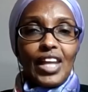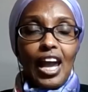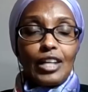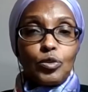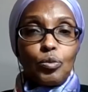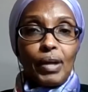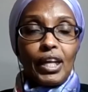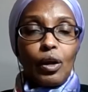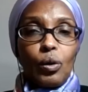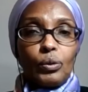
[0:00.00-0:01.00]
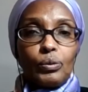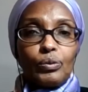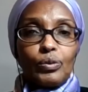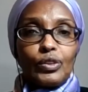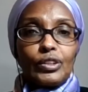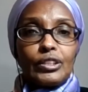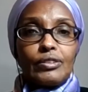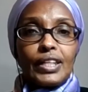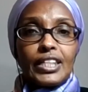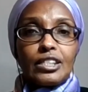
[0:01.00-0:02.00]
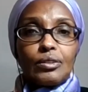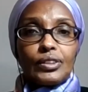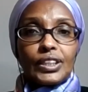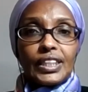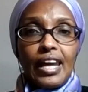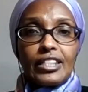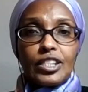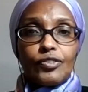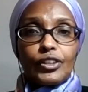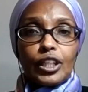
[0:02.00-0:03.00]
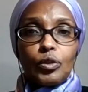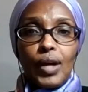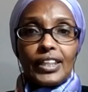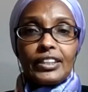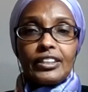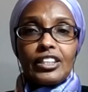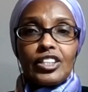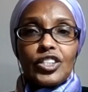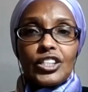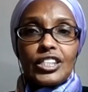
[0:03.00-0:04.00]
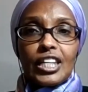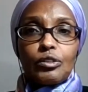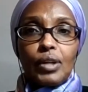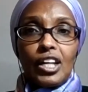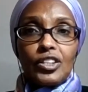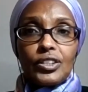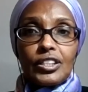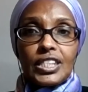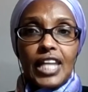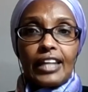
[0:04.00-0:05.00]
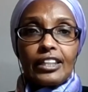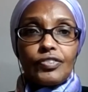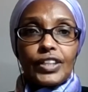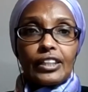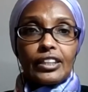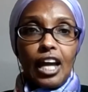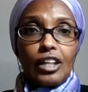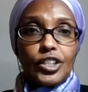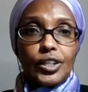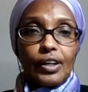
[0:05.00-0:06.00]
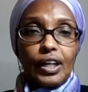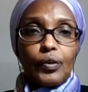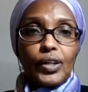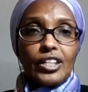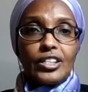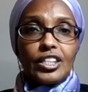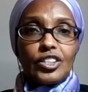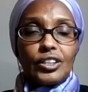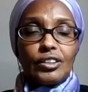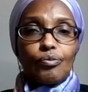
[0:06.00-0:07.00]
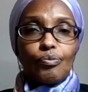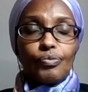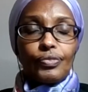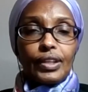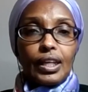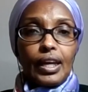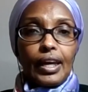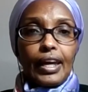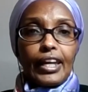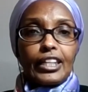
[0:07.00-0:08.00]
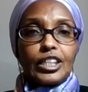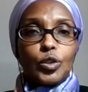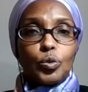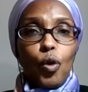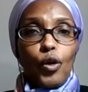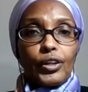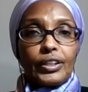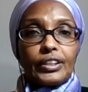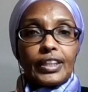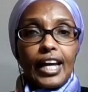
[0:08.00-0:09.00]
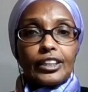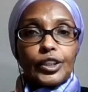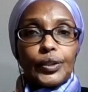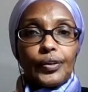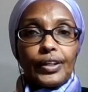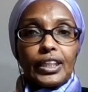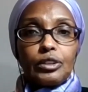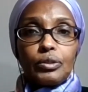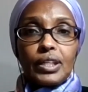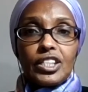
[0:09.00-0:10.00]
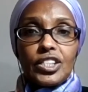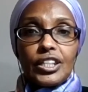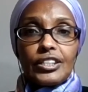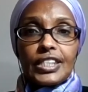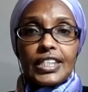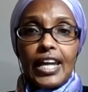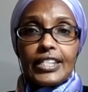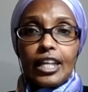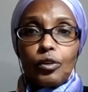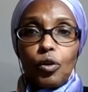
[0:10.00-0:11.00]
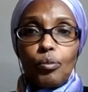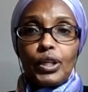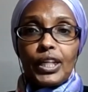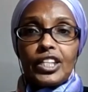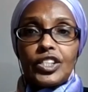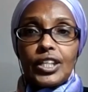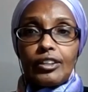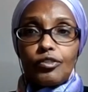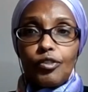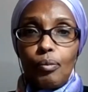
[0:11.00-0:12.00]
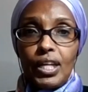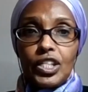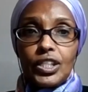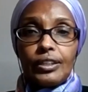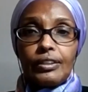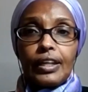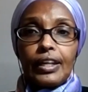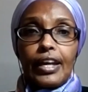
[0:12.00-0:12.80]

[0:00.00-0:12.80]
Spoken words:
As you may know, UNESCO stands for the United Nations Educational, Scientific and Cultural Organization. Its work in culture, education, science and communication and information